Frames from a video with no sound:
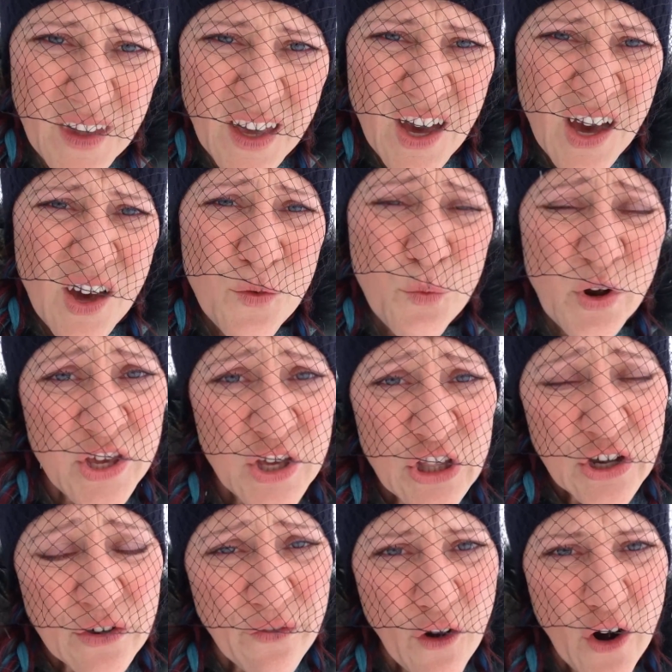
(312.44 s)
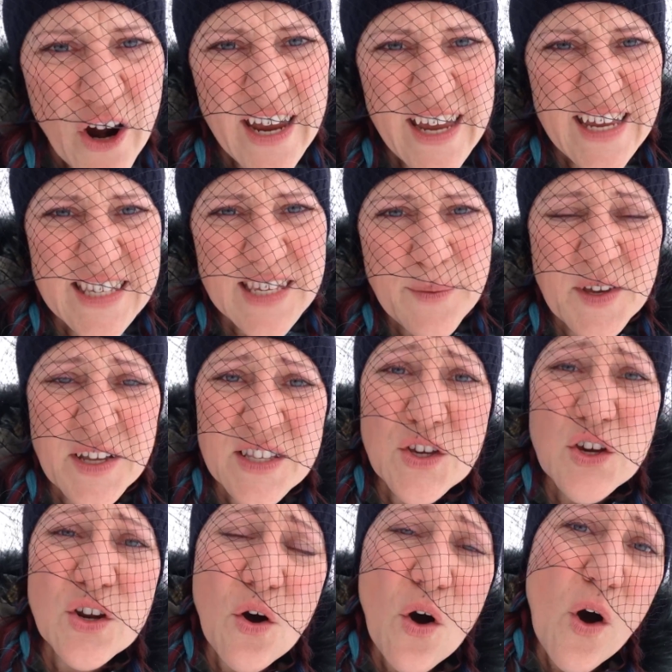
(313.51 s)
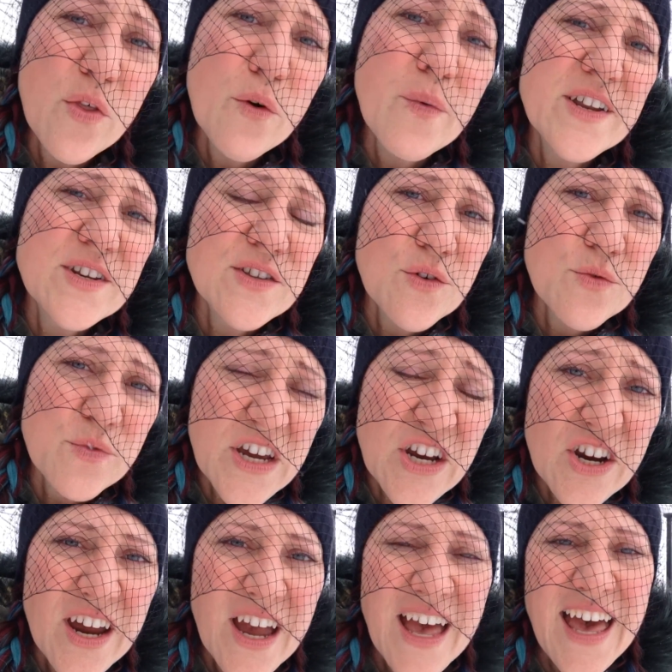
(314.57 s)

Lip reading: What you look for is something that's going to go all the way to the rear.